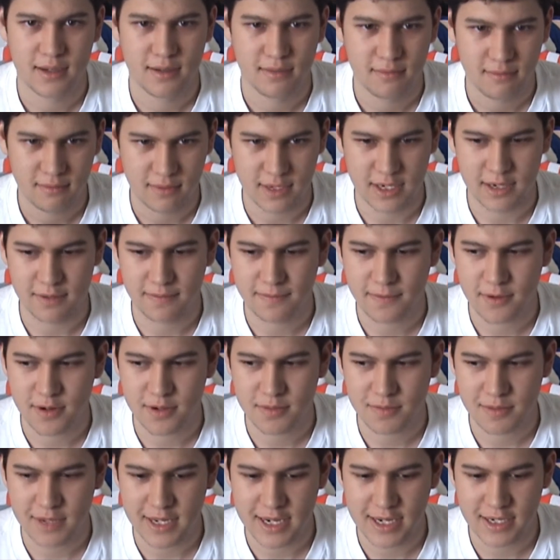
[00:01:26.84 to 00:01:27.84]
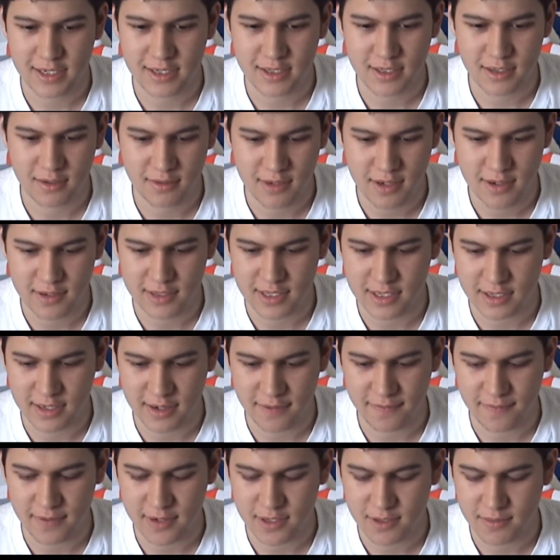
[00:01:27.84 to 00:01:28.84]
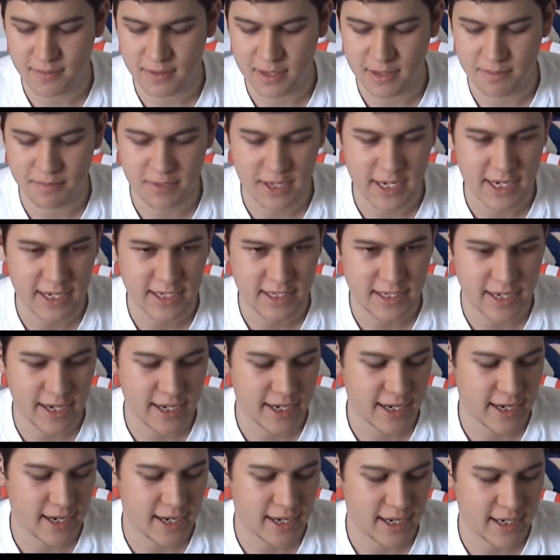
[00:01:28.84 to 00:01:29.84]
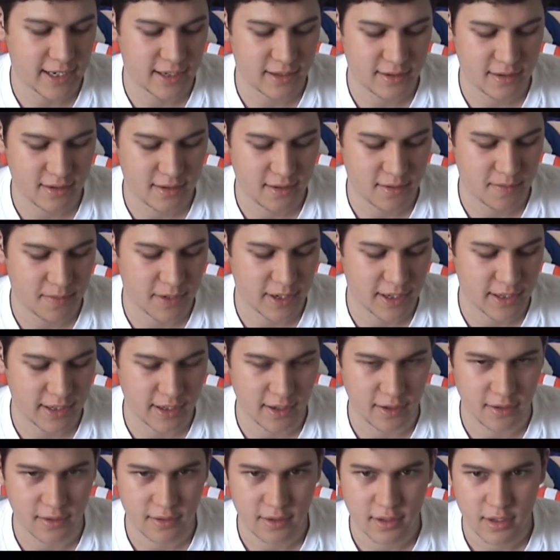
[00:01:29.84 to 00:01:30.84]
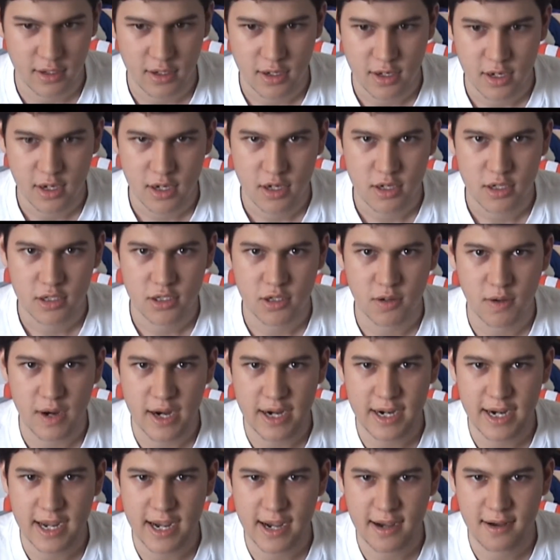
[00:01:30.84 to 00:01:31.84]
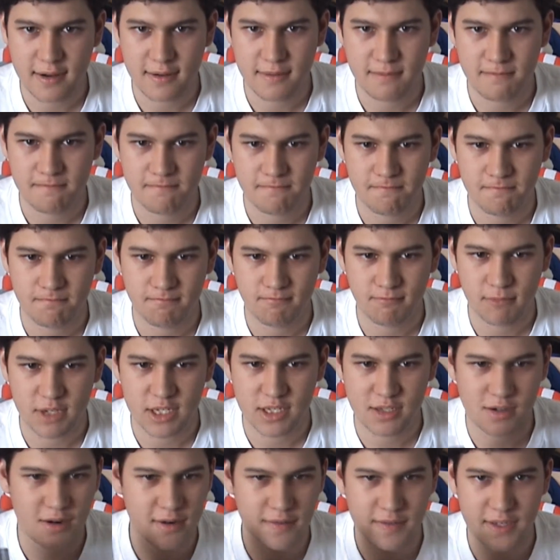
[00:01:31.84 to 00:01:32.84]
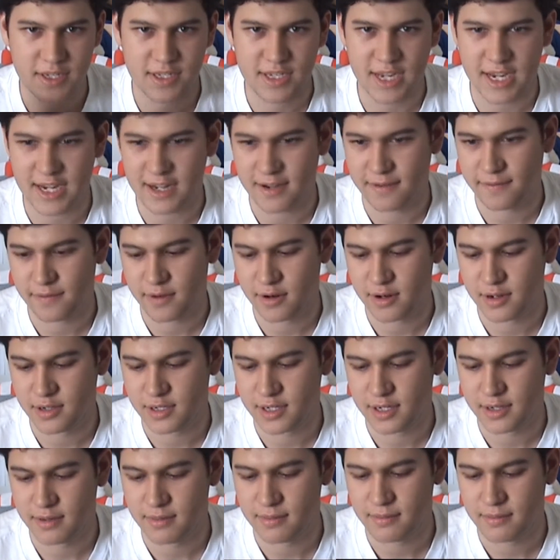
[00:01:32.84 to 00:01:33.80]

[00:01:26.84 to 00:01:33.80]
when you first play this, you'll notice the difference when you play a Sega and a Super Nintendo. So right now, let's start with the Sega version.